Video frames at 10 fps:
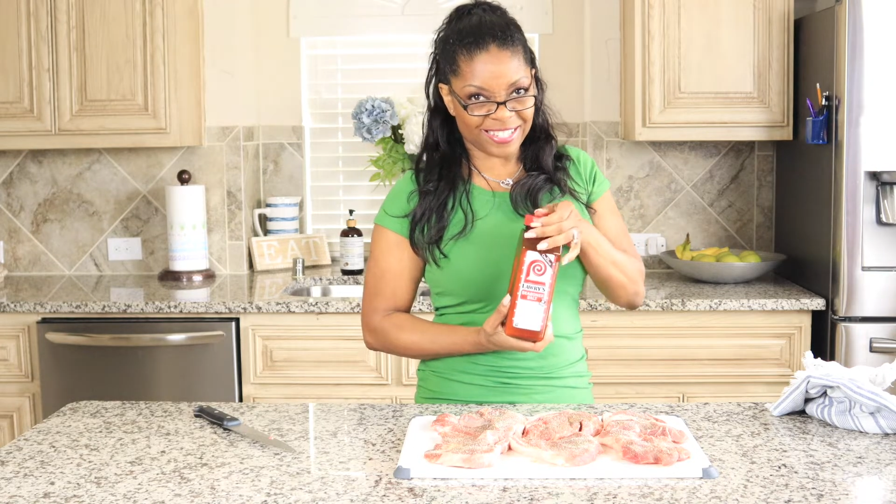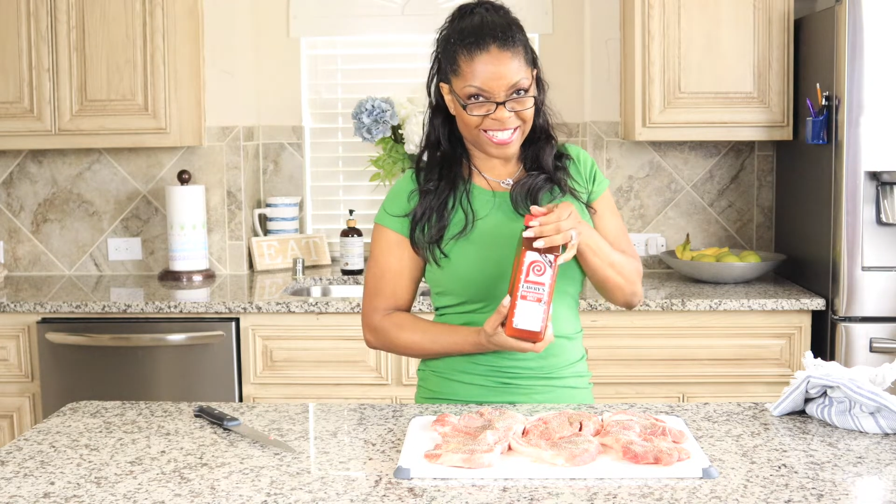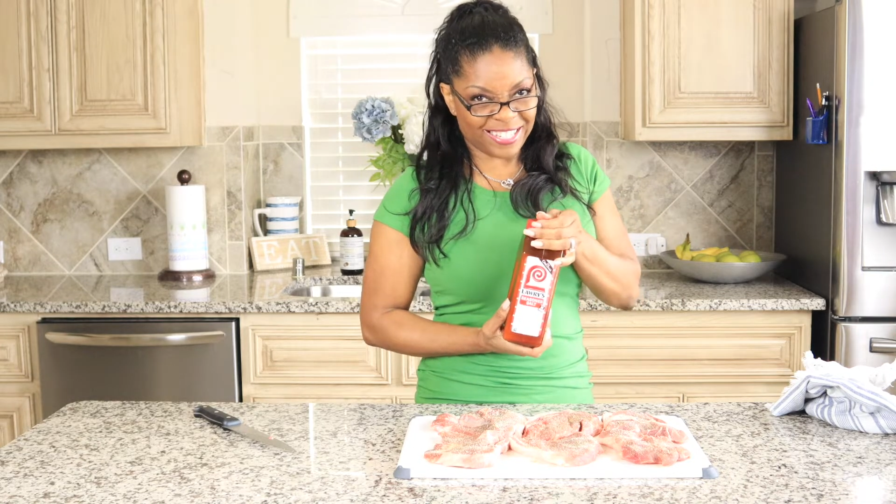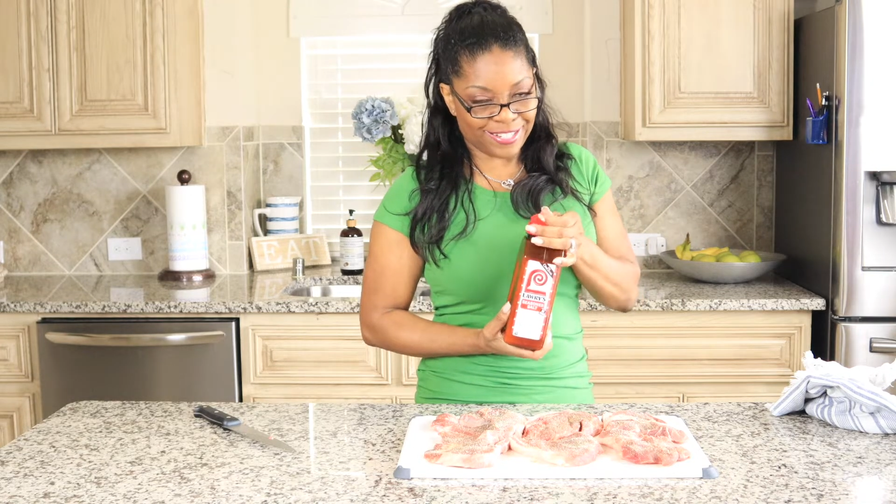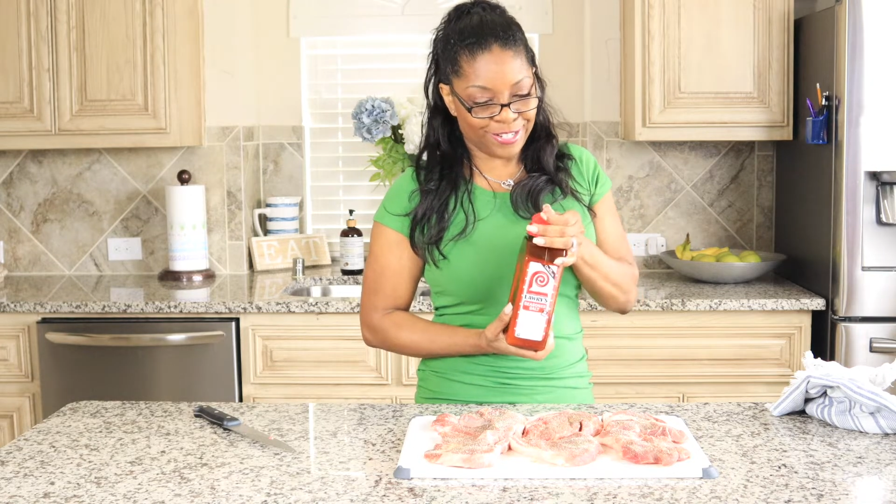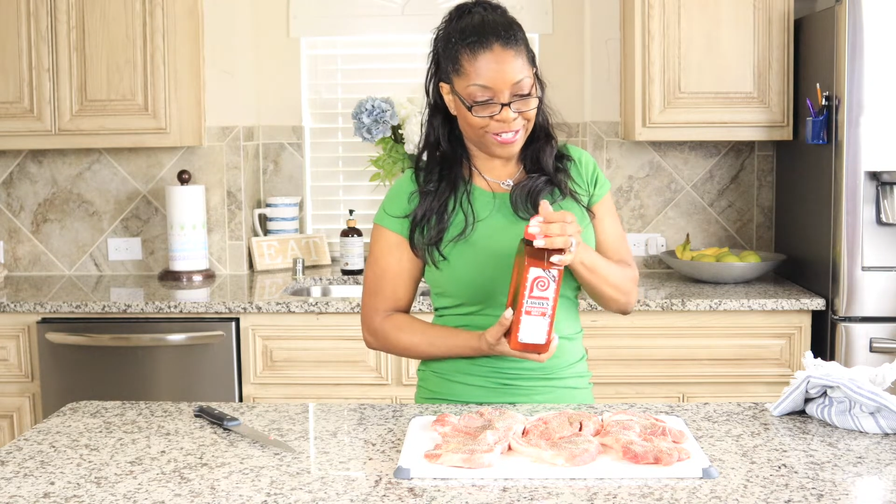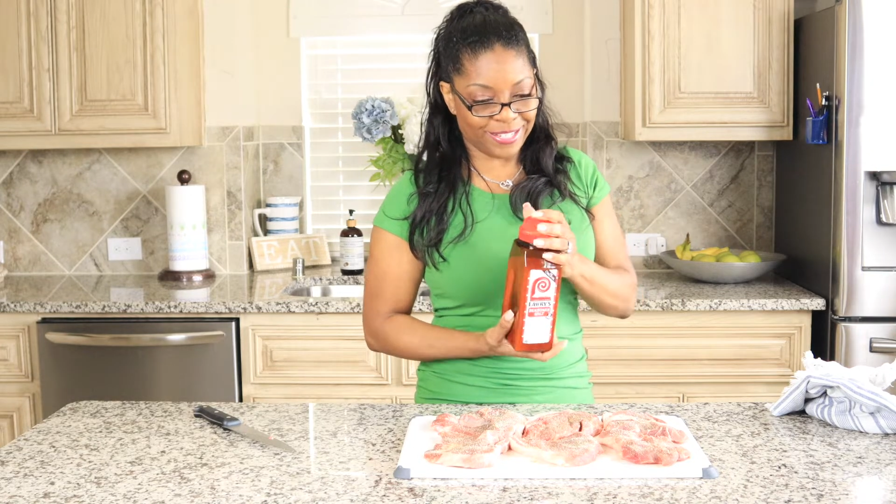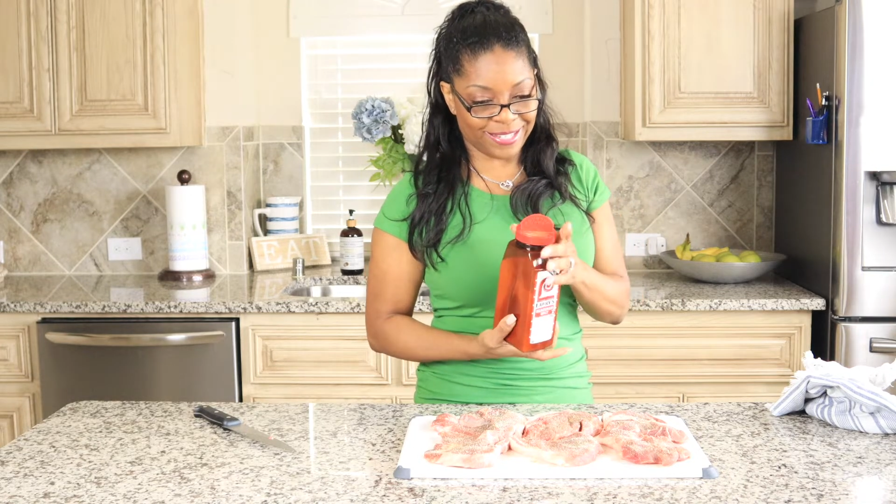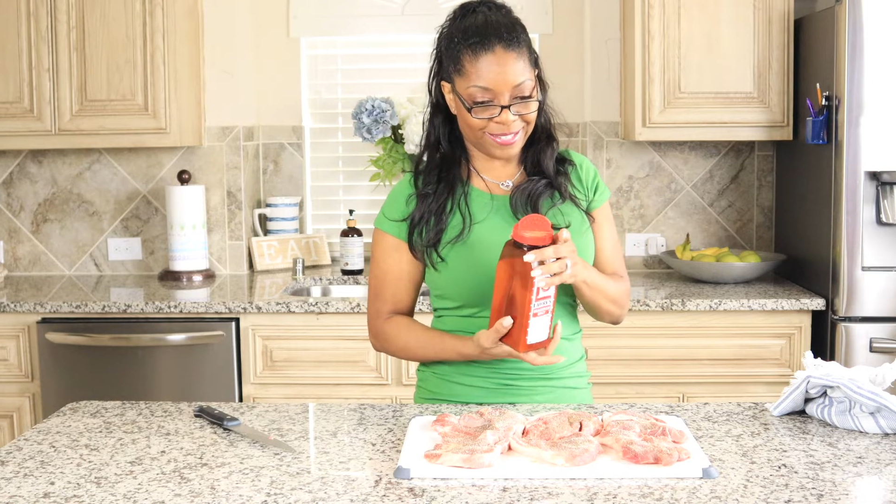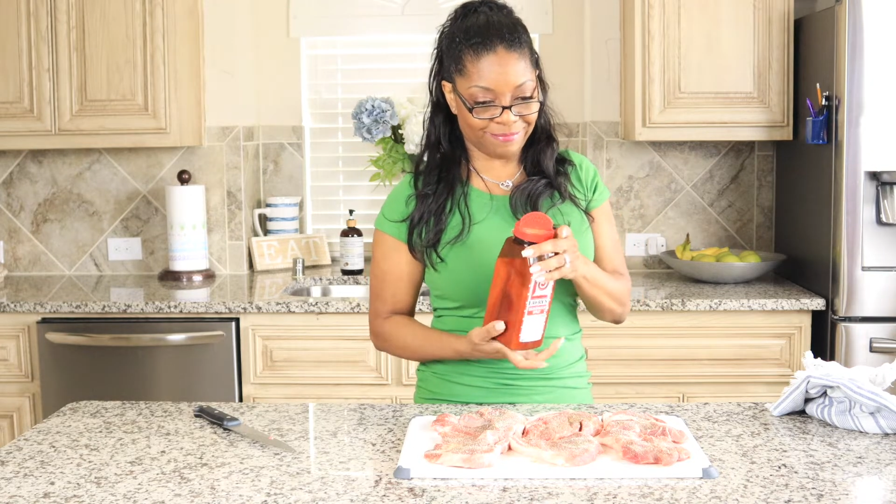It's
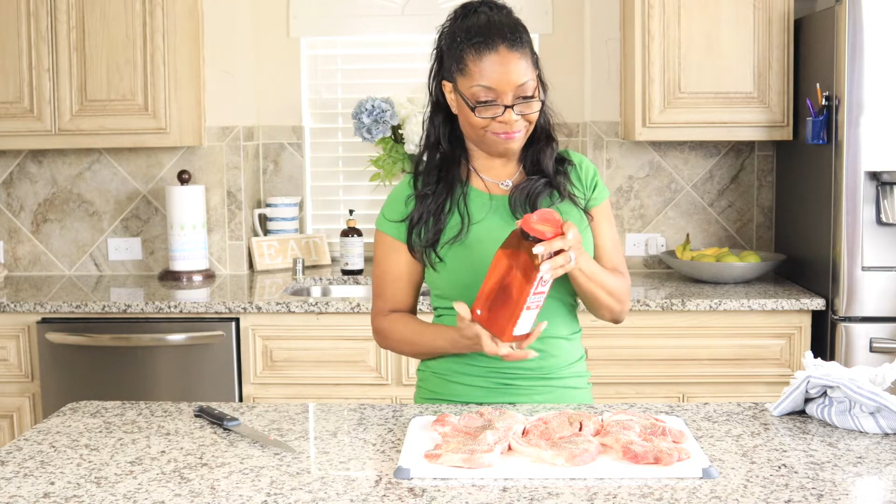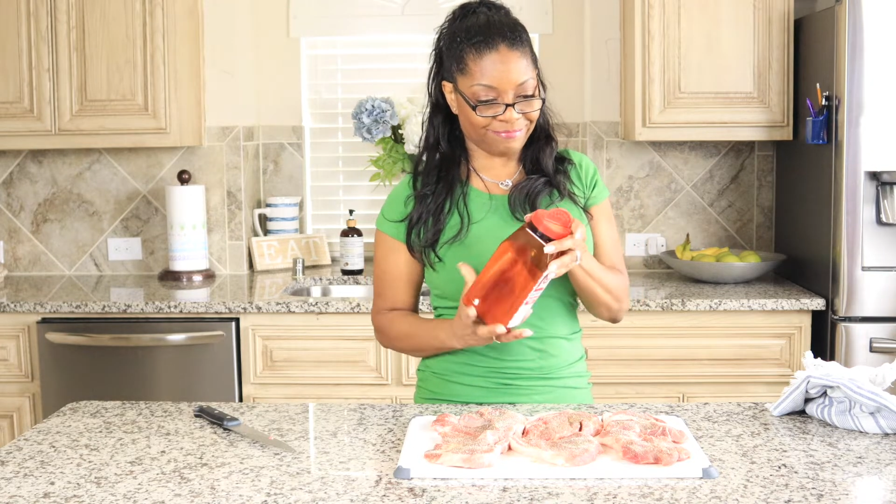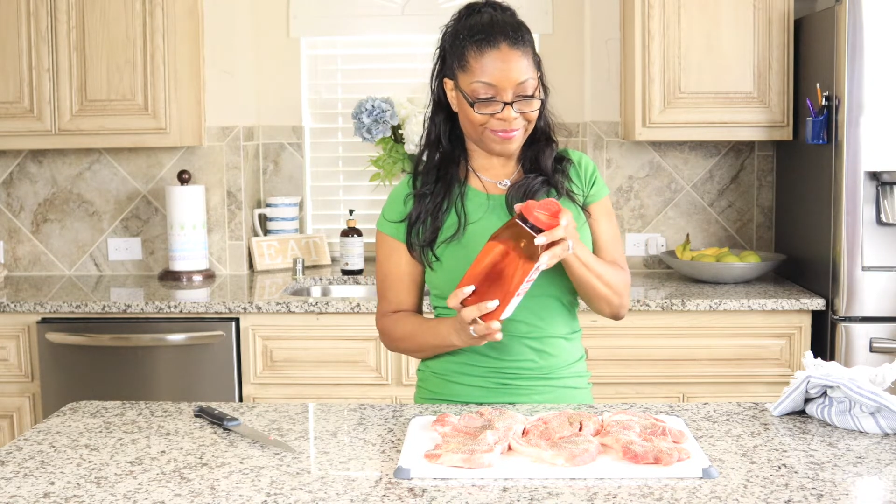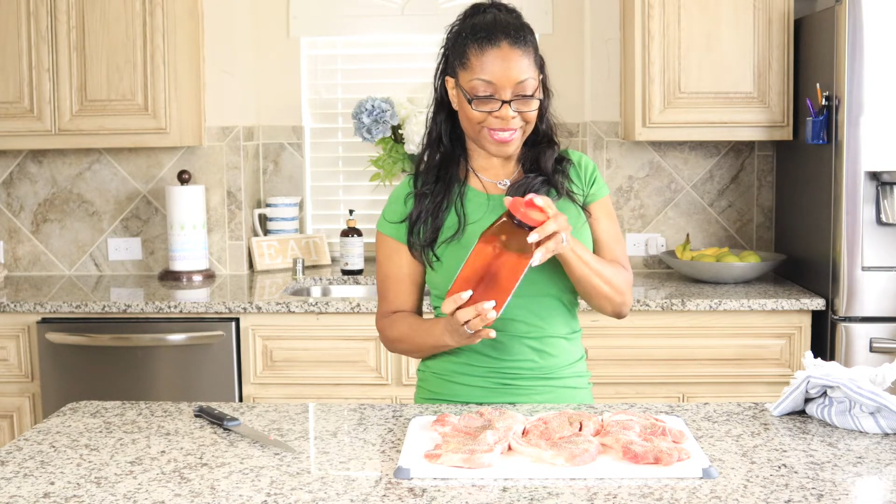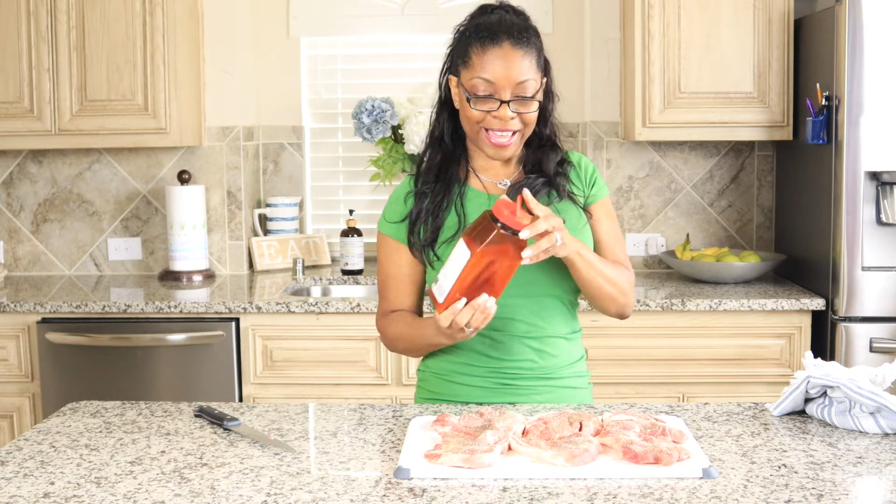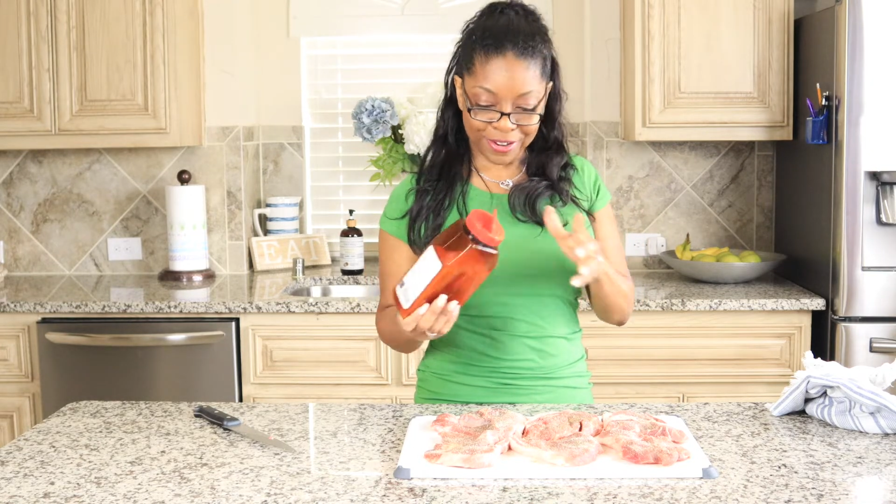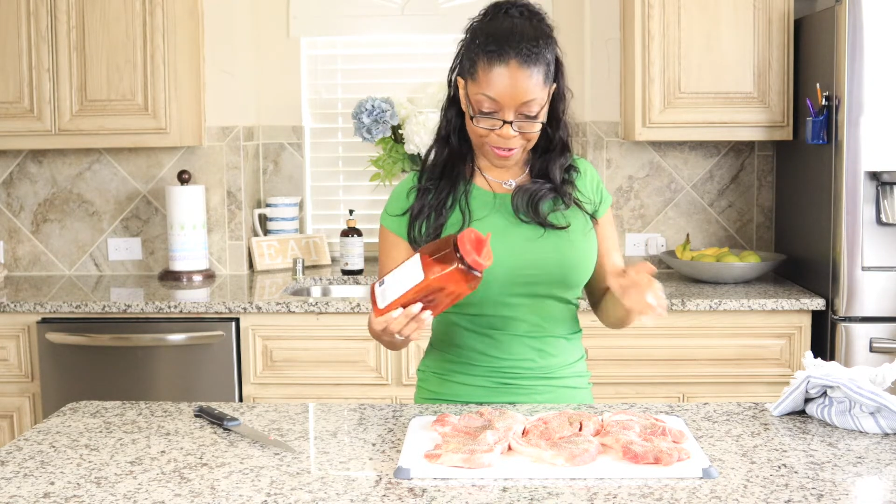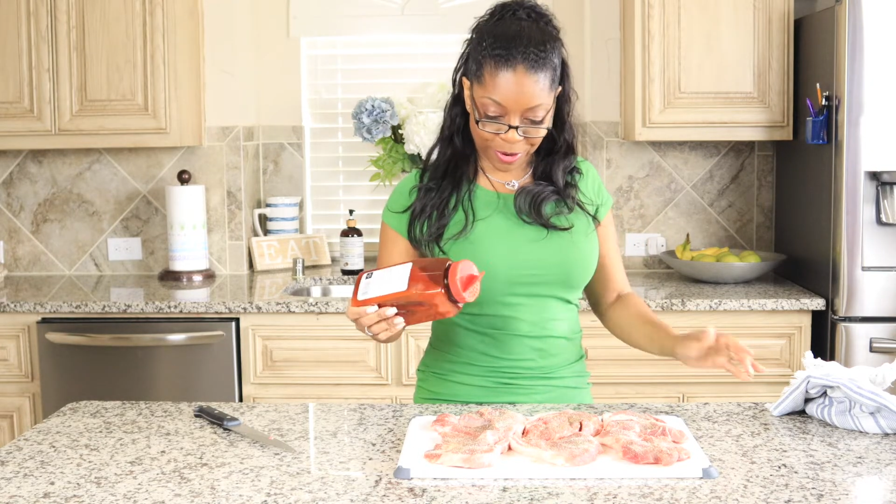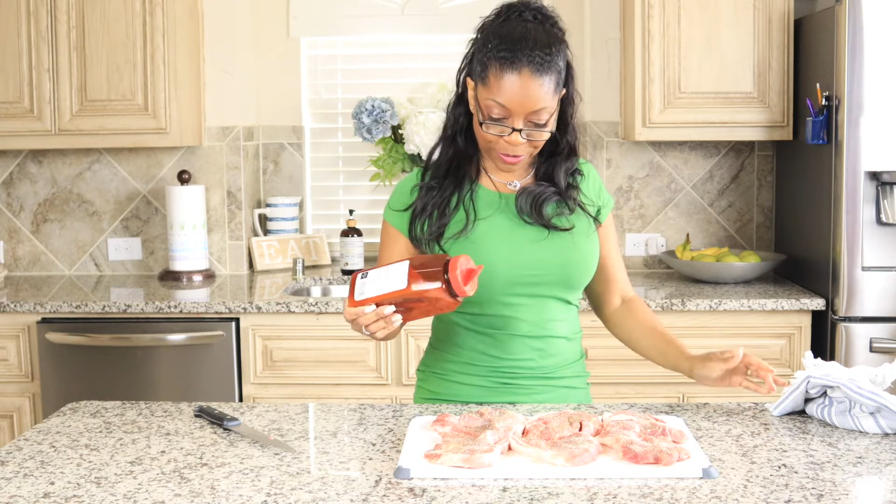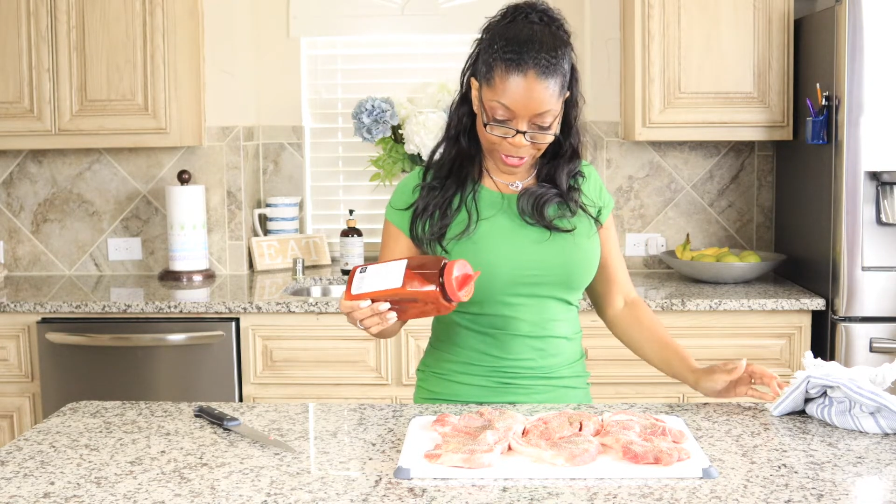just, I don't know,